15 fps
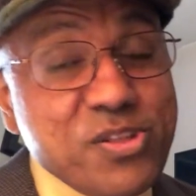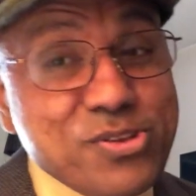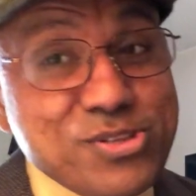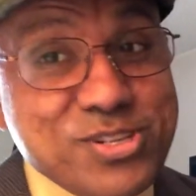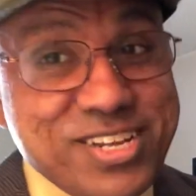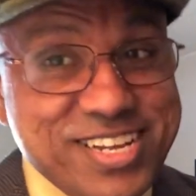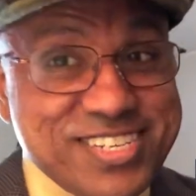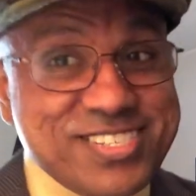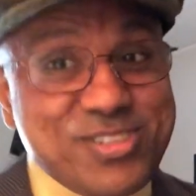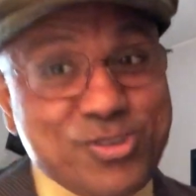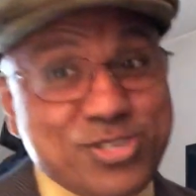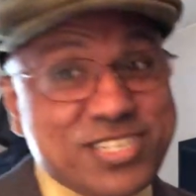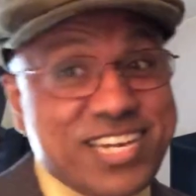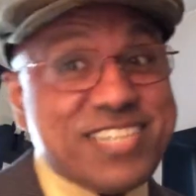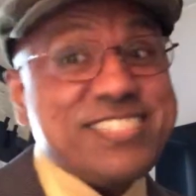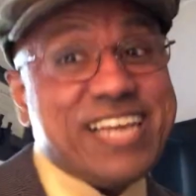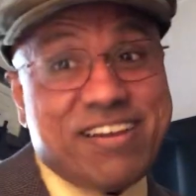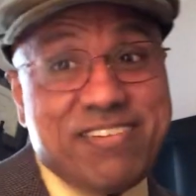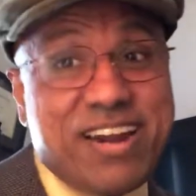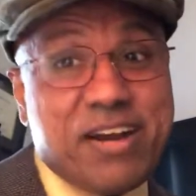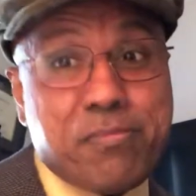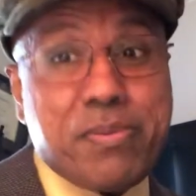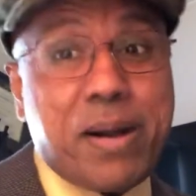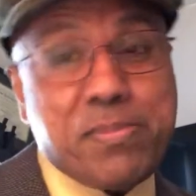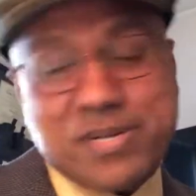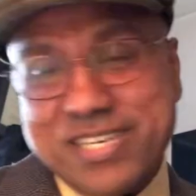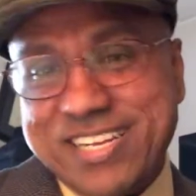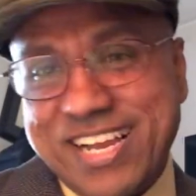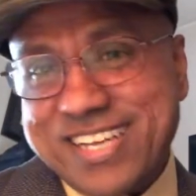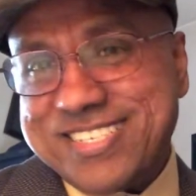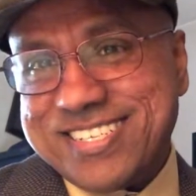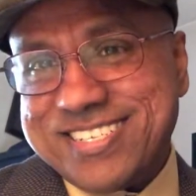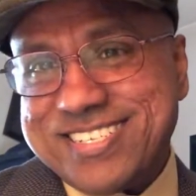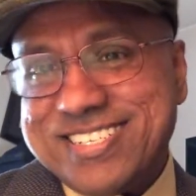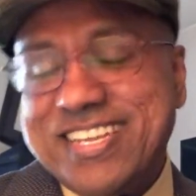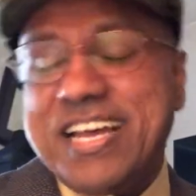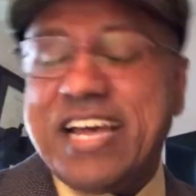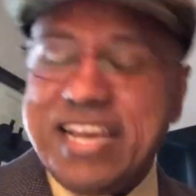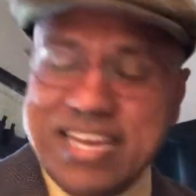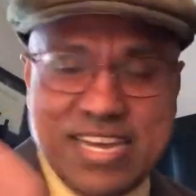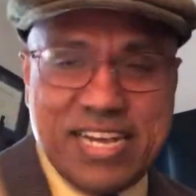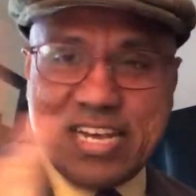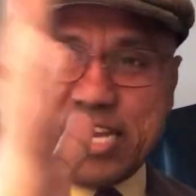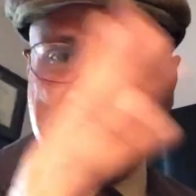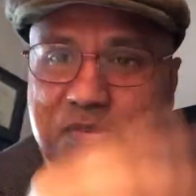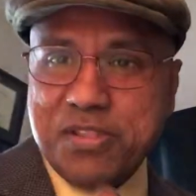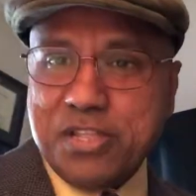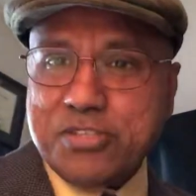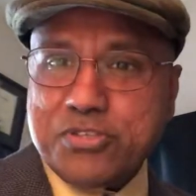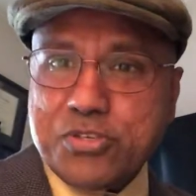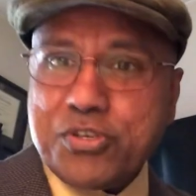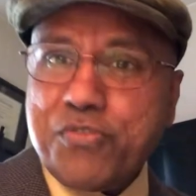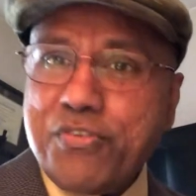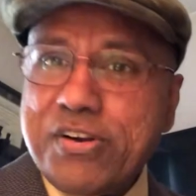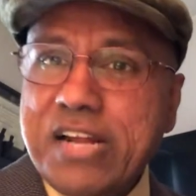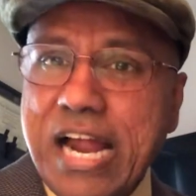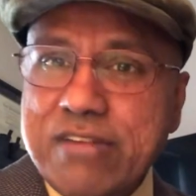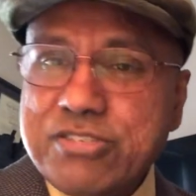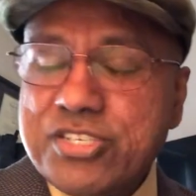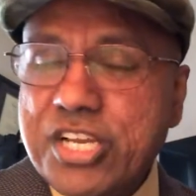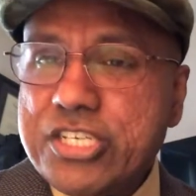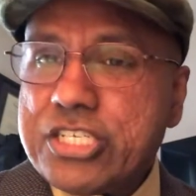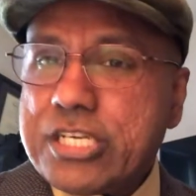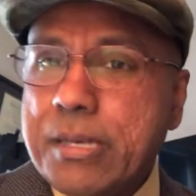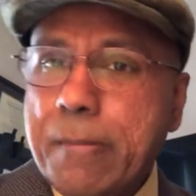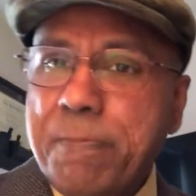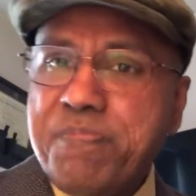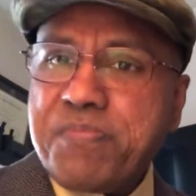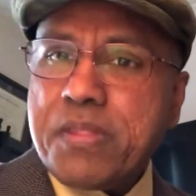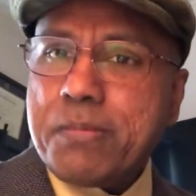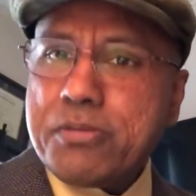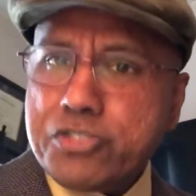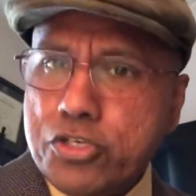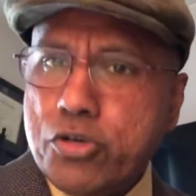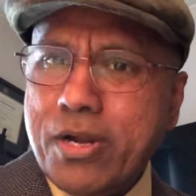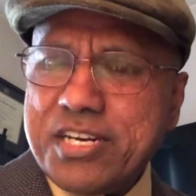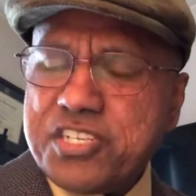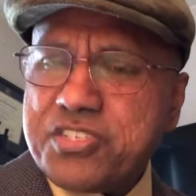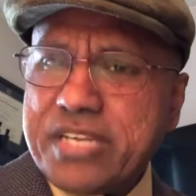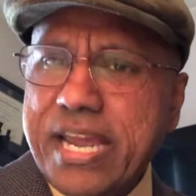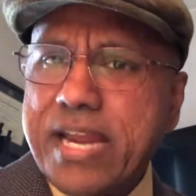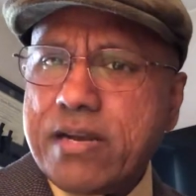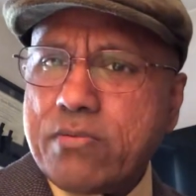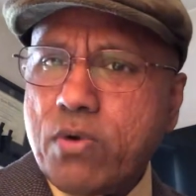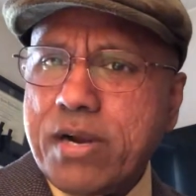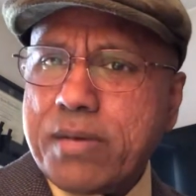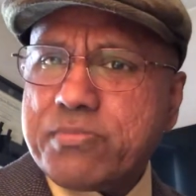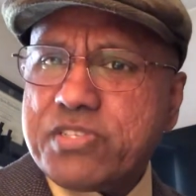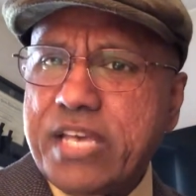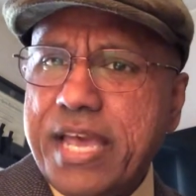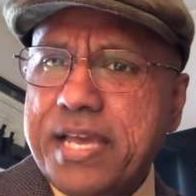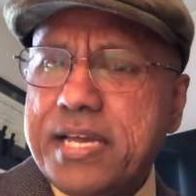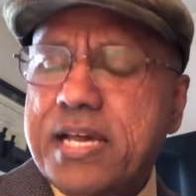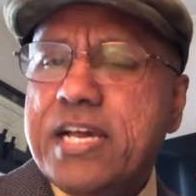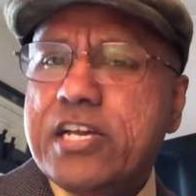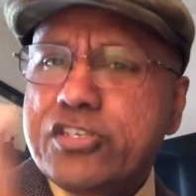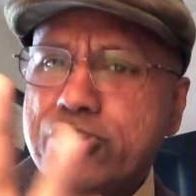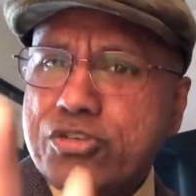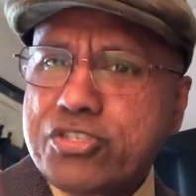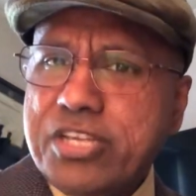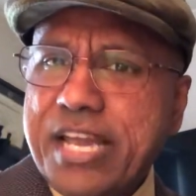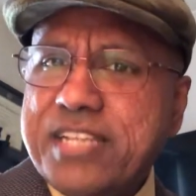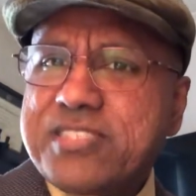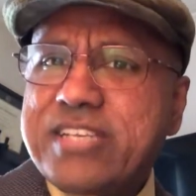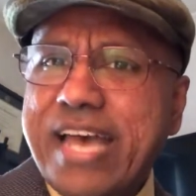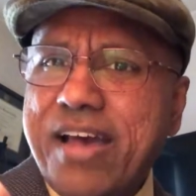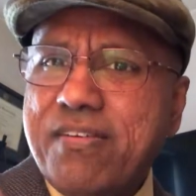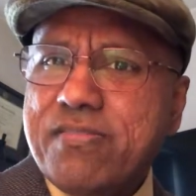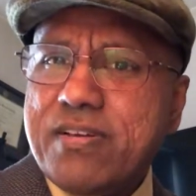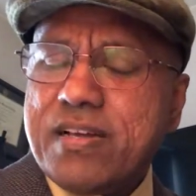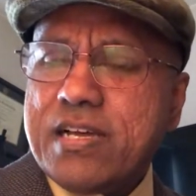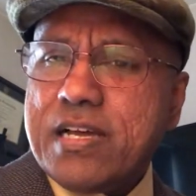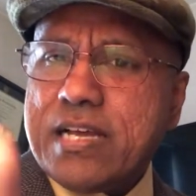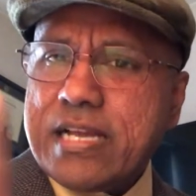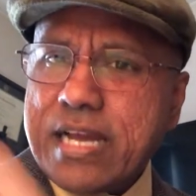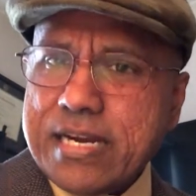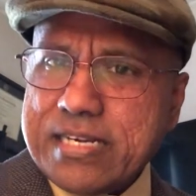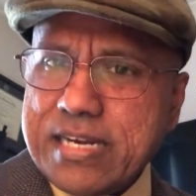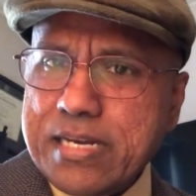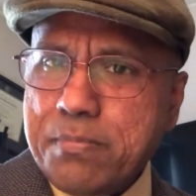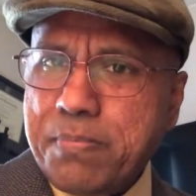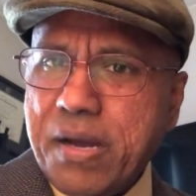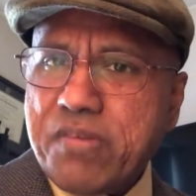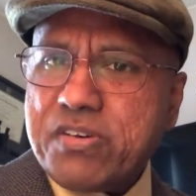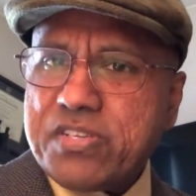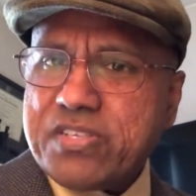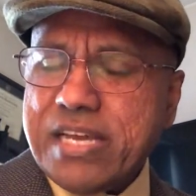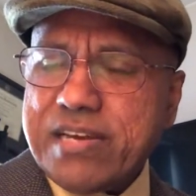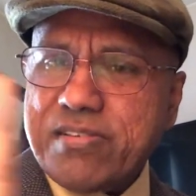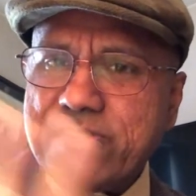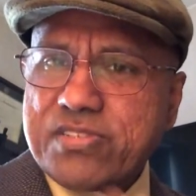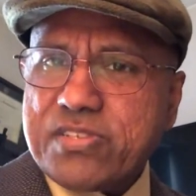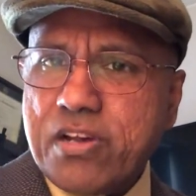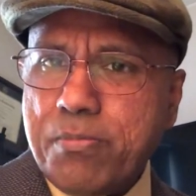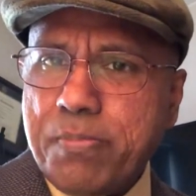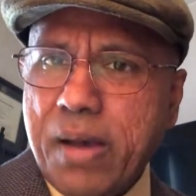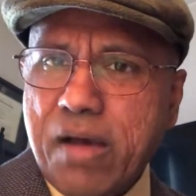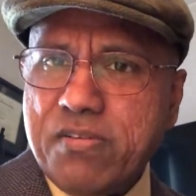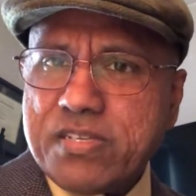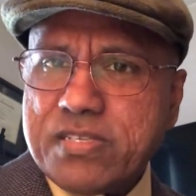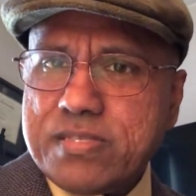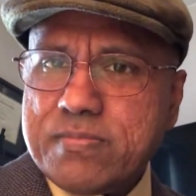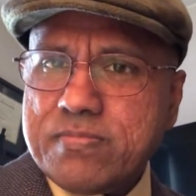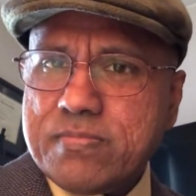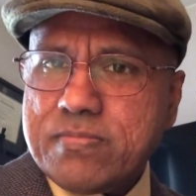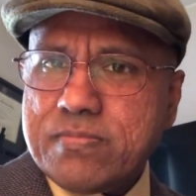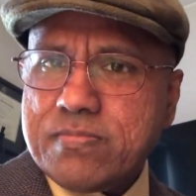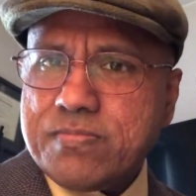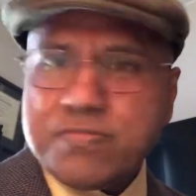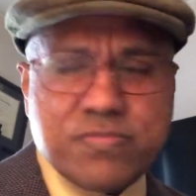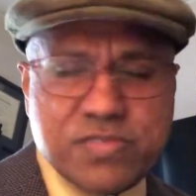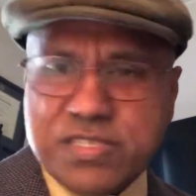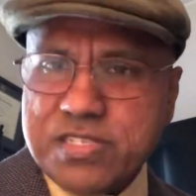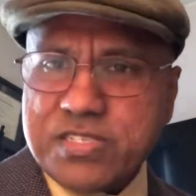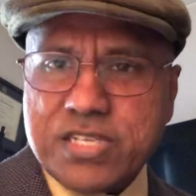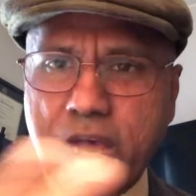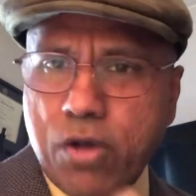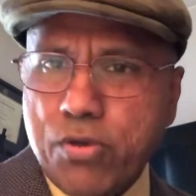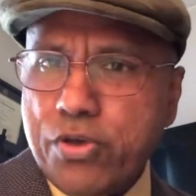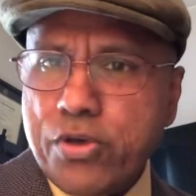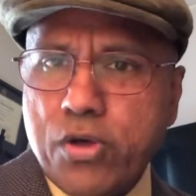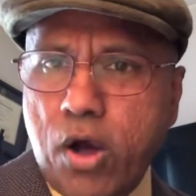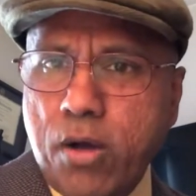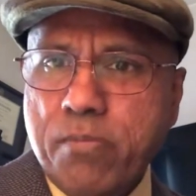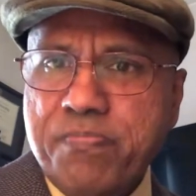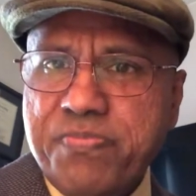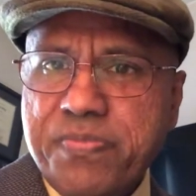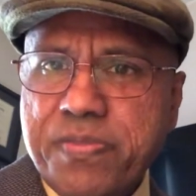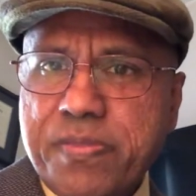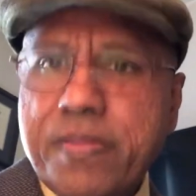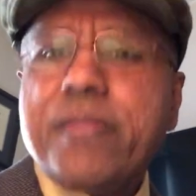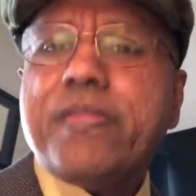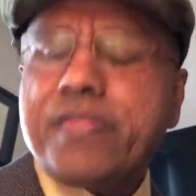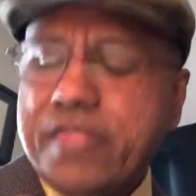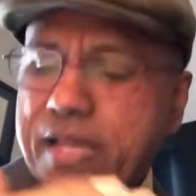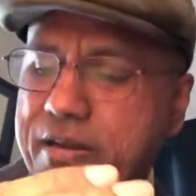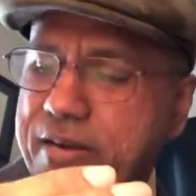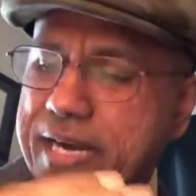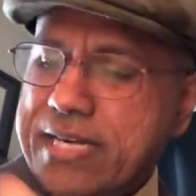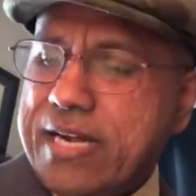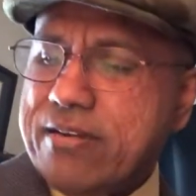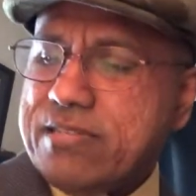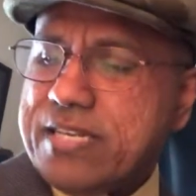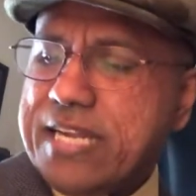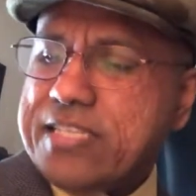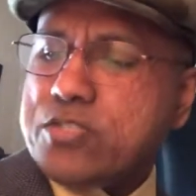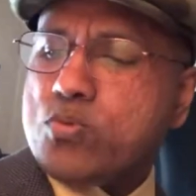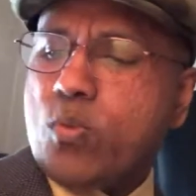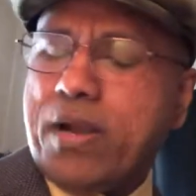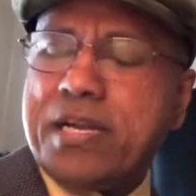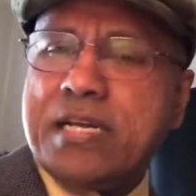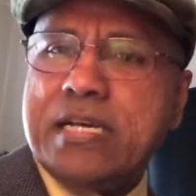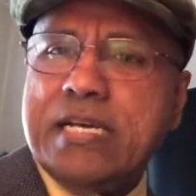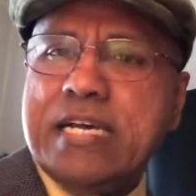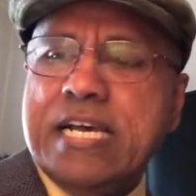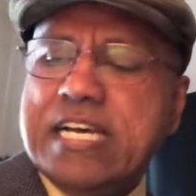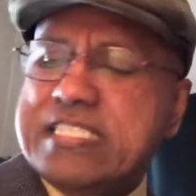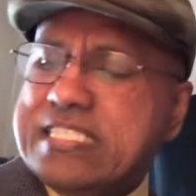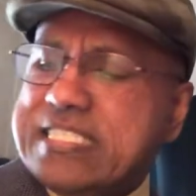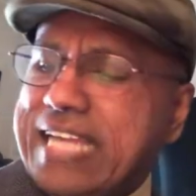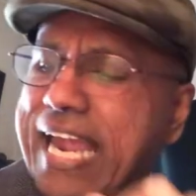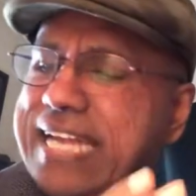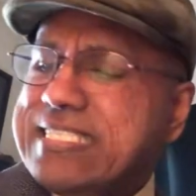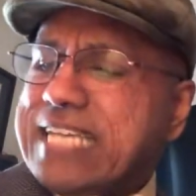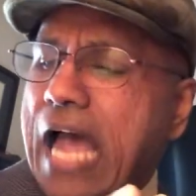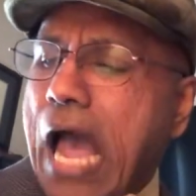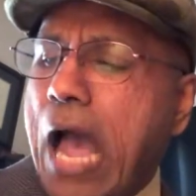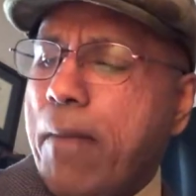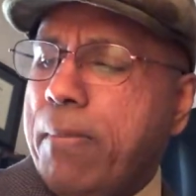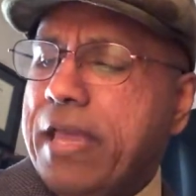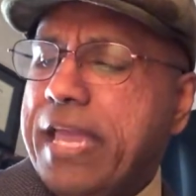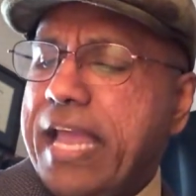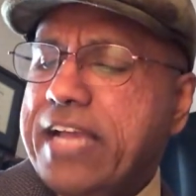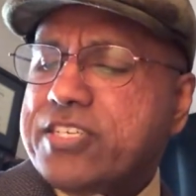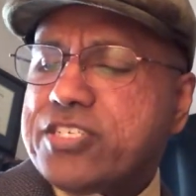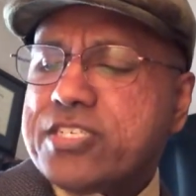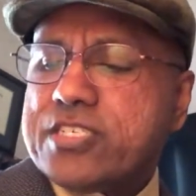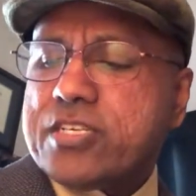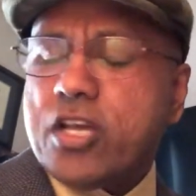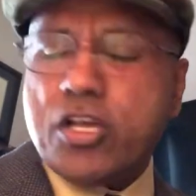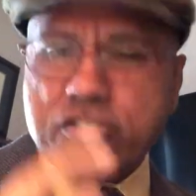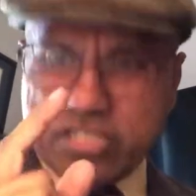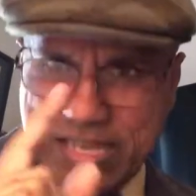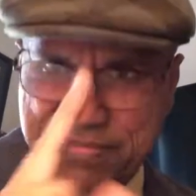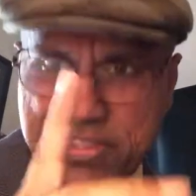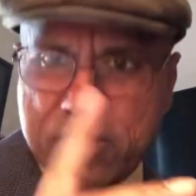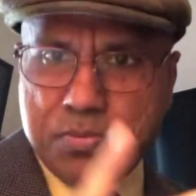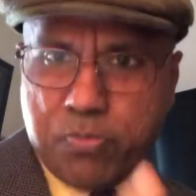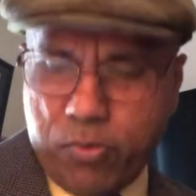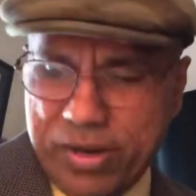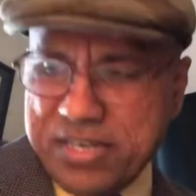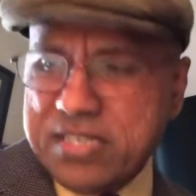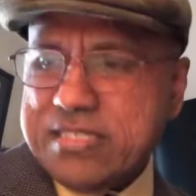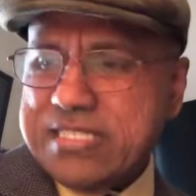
those states have a lot of property taxes. Anyway, that's a different conversation. But you understand what I'm saying. So states have concurrent powers and reserve powers. This is how you go. Now write down the next one. States obligation, seventh point,